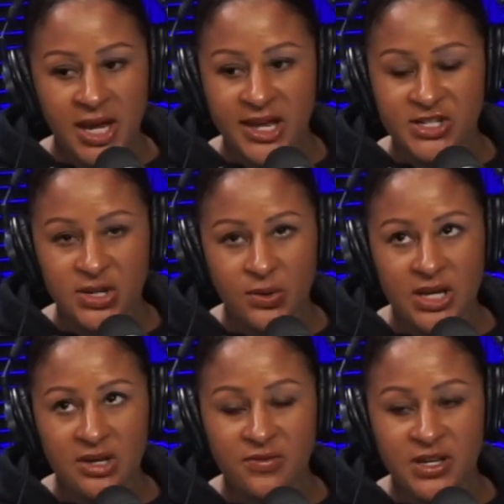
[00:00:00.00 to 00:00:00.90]
And so
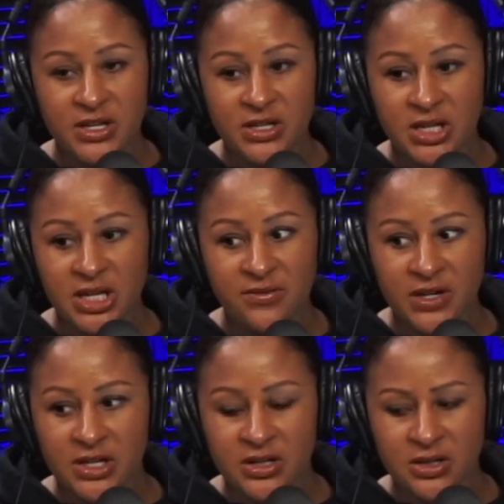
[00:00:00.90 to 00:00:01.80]
even
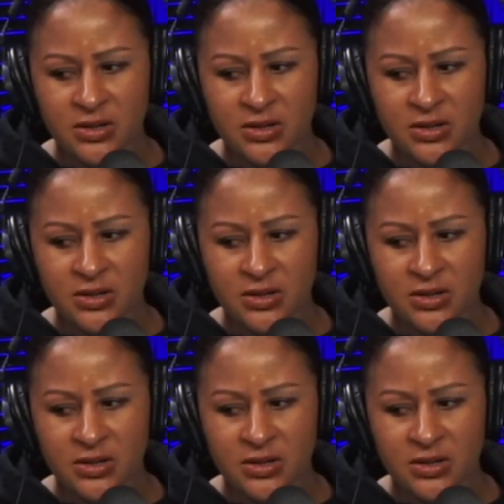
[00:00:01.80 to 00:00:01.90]
in